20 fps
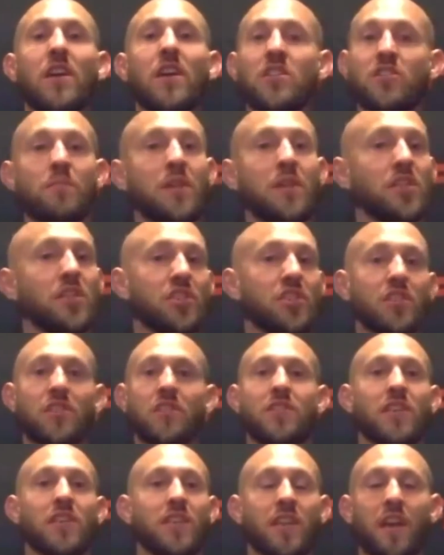submission,
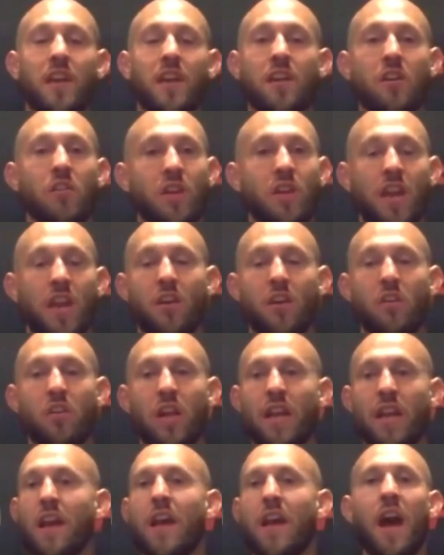TKO, KO, like